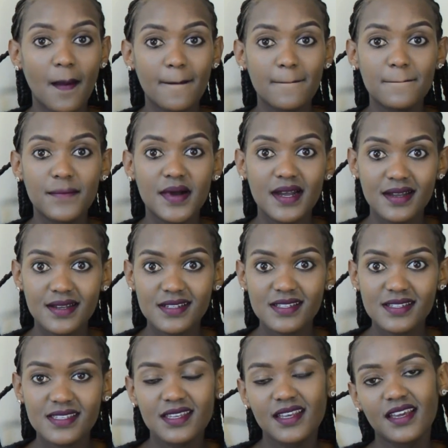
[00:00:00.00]

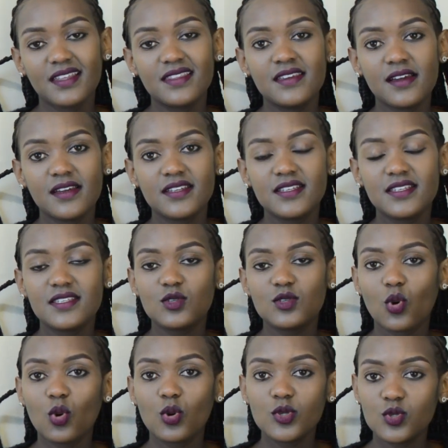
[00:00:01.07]
But there is
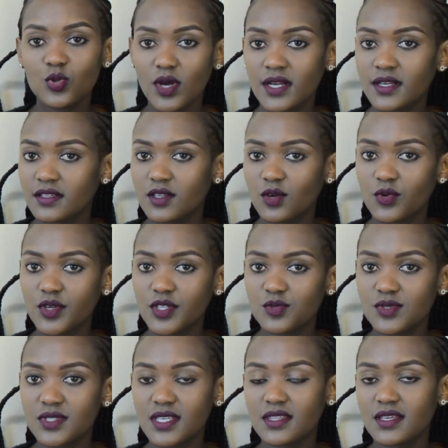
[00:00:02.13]
also another way to
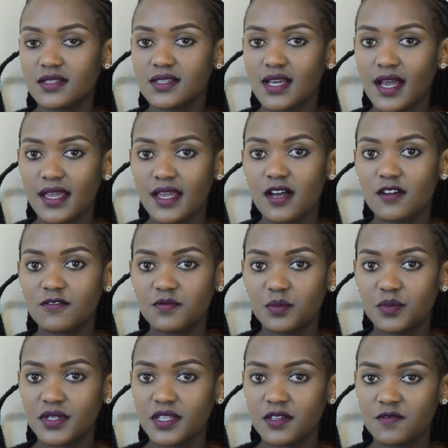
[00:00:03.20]
say that I have
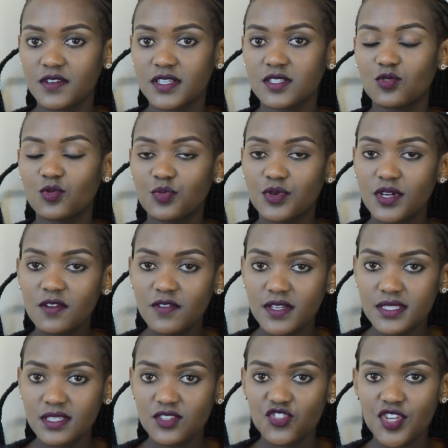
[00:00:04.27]
breakfast. So
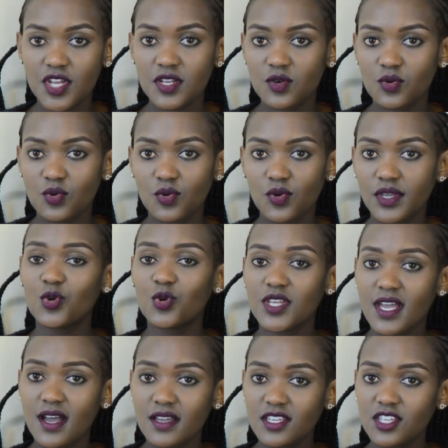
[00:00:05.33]
breakfast in general is
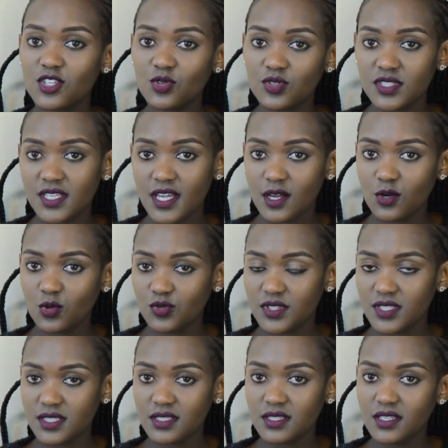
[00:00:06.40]
korea irio cia
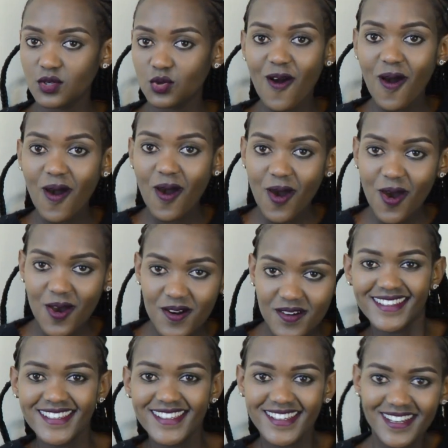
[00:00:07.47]
rucini.
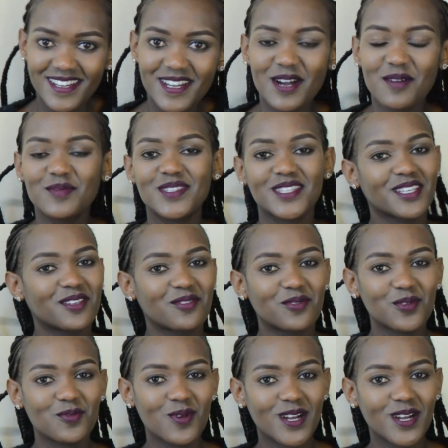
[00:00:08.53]
Or here comes the
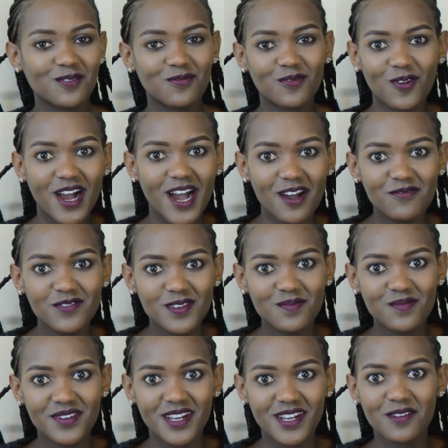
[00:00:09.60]
Kikuyu word for having
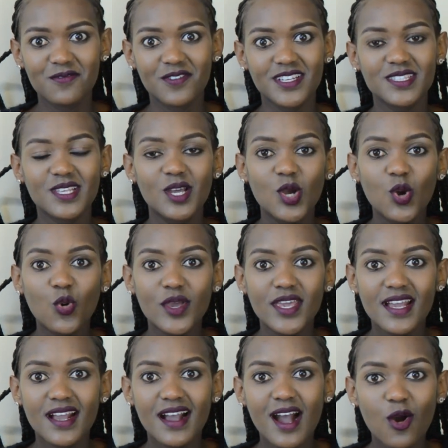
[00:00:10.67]
breakfast.
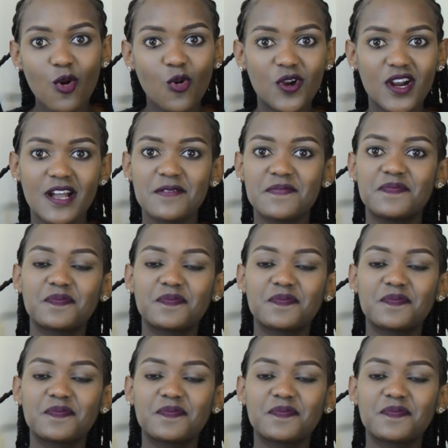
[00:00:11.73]
Kwegagora.